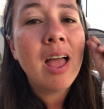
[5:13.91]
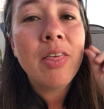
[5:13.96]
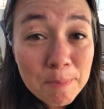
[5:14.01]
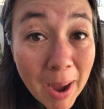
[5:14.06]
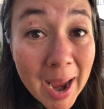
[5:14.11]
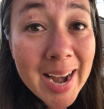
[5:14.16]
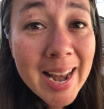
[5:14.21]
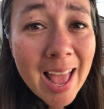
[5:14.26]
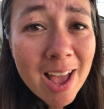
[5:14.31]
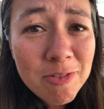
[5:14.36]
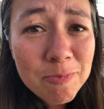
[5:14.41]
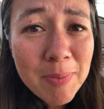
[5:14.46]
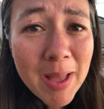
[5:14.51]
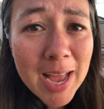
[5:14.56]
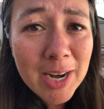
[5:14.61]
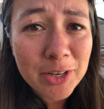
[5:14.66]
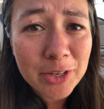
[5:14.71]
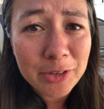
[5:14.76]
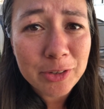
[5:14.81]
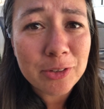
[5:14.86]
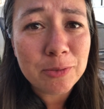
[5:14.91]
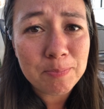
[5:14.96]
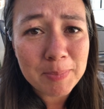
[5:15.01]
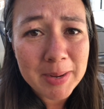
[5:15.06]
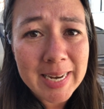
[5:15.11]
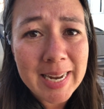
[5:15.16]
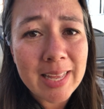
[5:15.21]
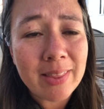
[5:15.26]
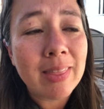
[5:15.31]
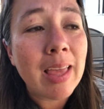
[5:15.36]
they might have bad news,
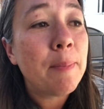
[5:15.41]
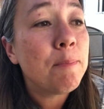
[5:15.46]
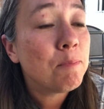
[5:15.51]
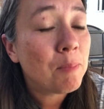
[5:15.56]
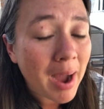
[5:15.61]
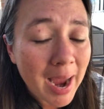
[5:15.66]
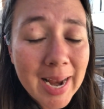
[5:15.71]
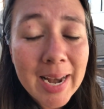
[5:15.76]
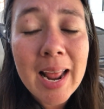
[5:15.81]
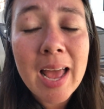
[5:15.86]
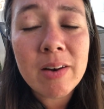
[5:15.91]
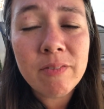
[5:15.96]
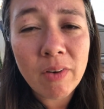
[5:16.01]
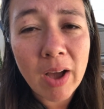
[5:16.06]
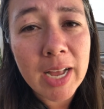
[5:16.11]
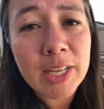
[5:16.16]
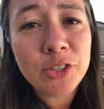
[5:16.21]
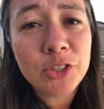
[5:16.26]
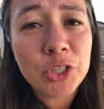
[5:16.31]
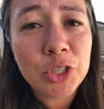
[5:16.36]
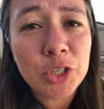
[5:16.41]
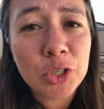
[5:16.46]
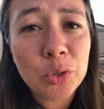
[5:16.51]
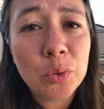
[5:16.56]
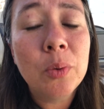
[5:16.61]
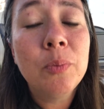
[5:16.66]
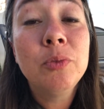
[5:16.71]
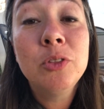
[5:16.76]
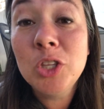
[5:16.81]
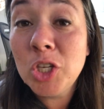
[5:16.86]
meaning they might advise
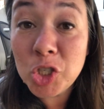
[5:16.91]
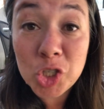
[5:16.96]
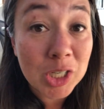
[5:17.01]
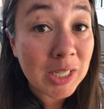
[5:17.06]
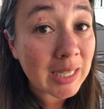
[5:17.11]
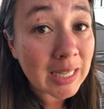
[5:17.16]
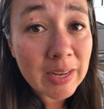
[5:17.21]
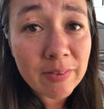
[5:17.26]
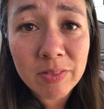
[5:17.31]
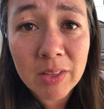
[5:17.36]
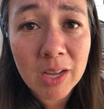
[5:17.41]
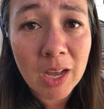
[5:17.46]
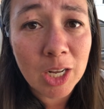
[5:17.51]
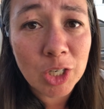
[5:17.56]
you to just leave the